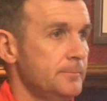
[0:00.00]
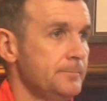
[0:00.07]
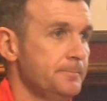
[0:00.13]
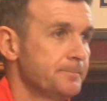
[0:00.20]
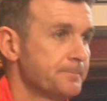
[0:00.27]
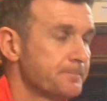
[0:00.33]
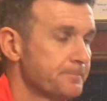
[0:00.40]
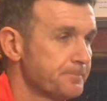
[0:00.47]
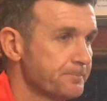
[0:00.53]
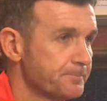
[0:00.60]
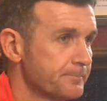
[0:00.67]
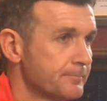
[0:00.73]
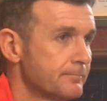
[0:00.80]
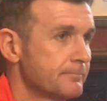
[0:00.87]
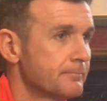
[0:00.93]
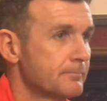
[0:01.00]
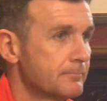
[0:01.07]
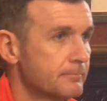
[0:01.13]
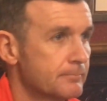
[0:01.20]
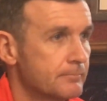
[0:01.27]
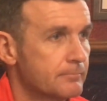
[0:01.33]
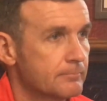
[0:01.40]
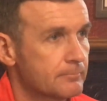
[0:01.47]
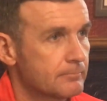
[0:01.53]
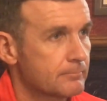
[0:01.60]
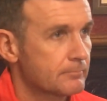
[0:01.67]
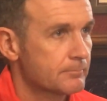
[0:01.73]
with the result on Saturday.